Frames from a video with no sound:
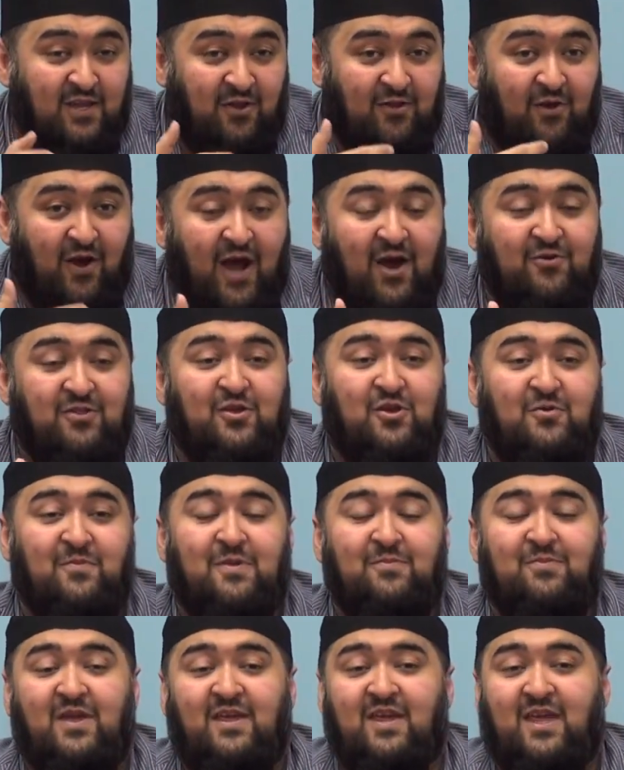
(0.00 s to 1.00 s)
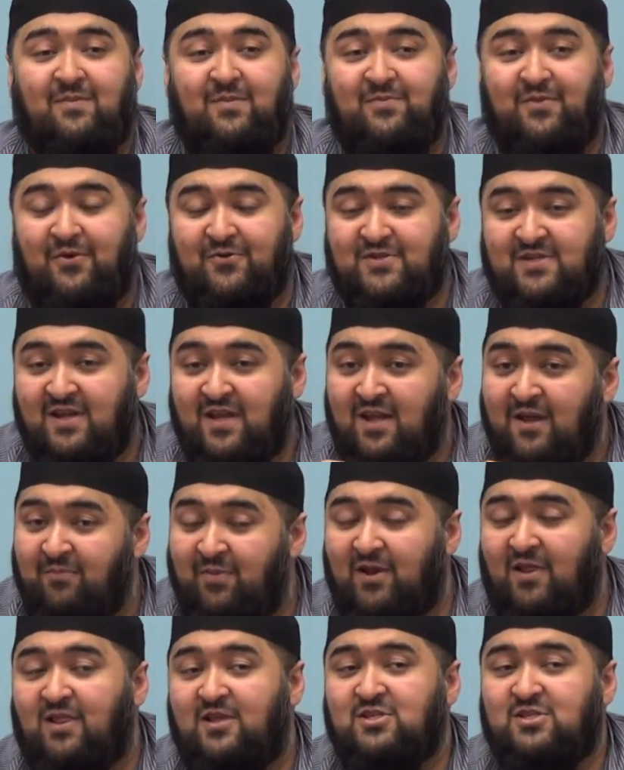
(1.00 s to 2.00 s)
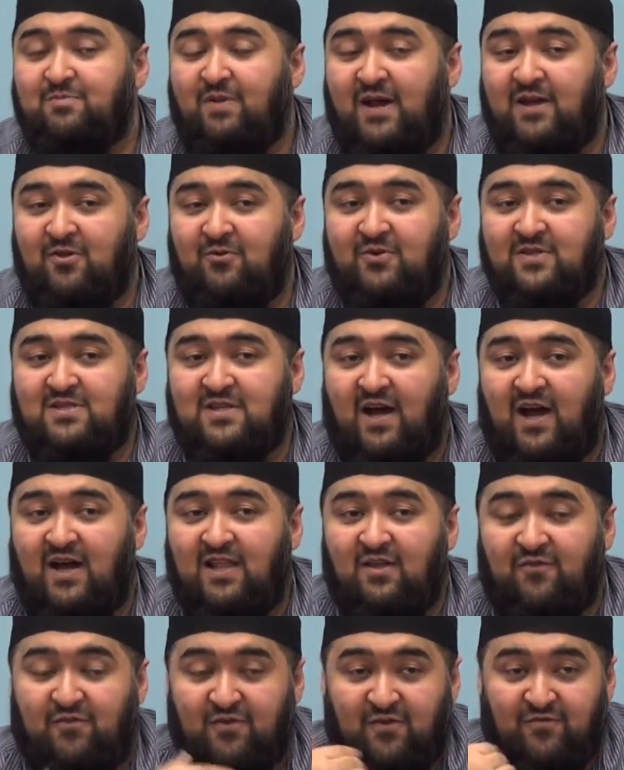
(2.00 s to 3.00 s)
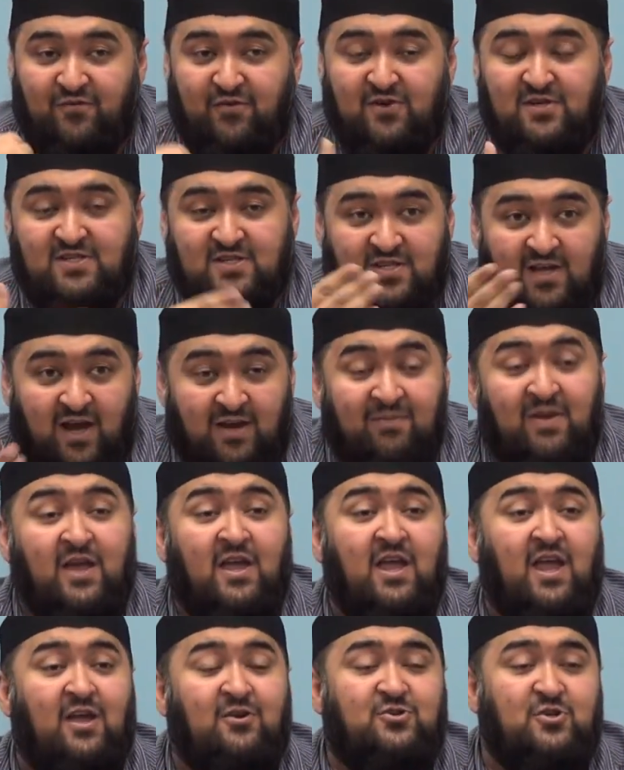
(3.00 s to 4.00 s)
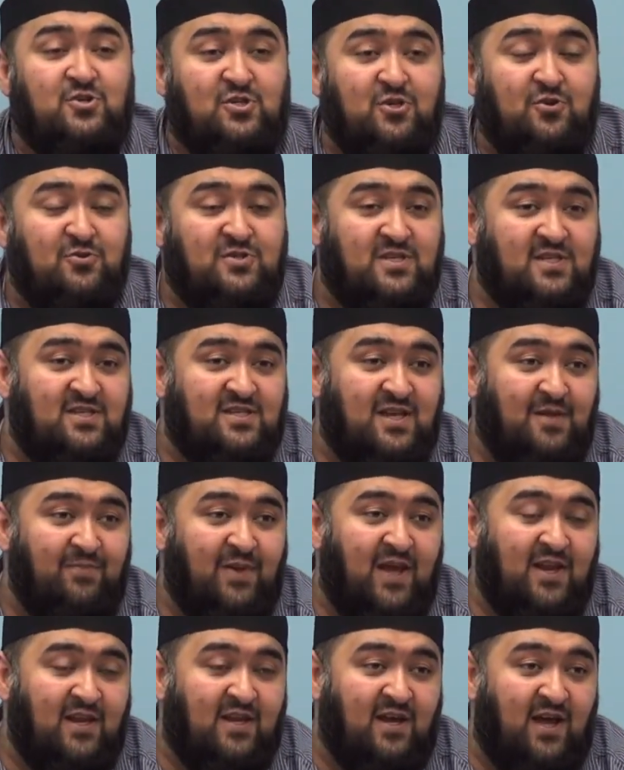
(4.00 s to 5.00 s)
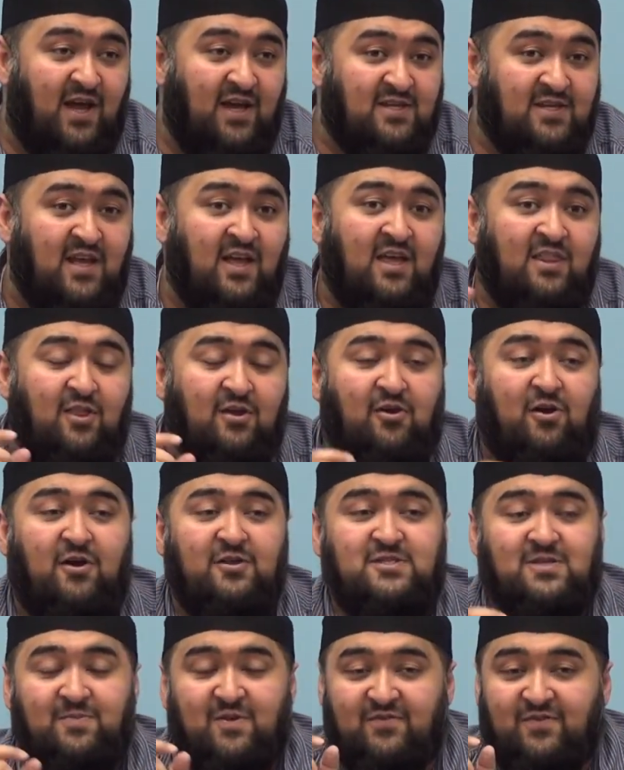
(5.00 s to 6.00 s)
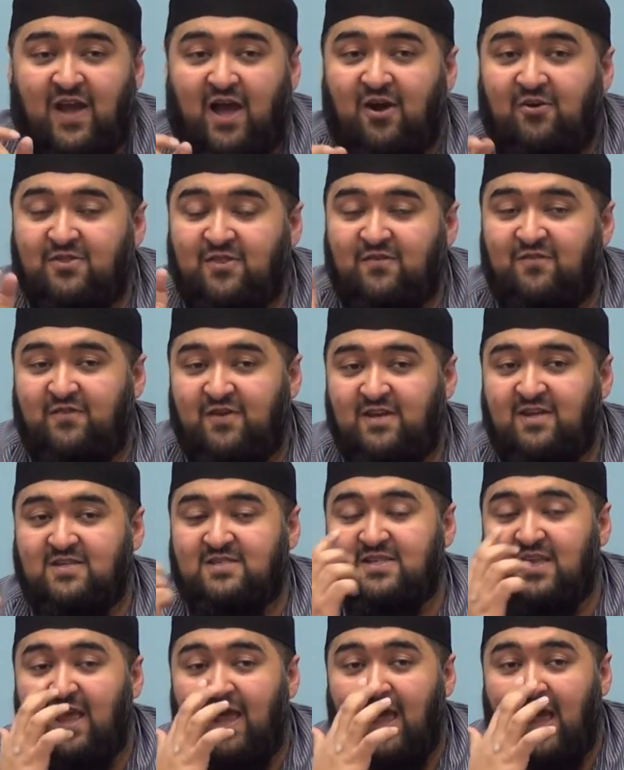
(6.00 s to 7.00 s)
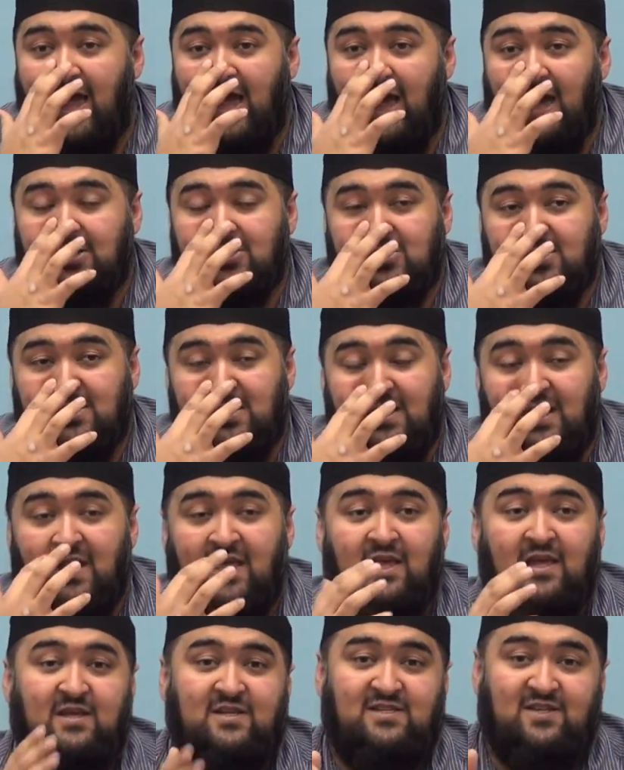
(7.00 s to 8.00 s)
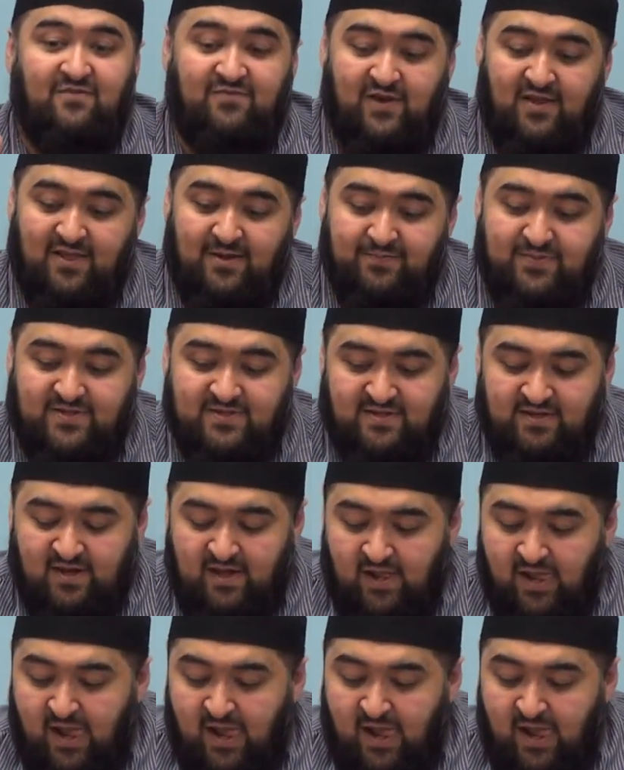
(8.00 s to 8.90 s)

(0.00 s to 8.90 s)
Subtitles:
you know, how the human being came about. But Allah subhanahu wa ta'ala for the first time introduces to mankind the concept of how the fetus actually develops.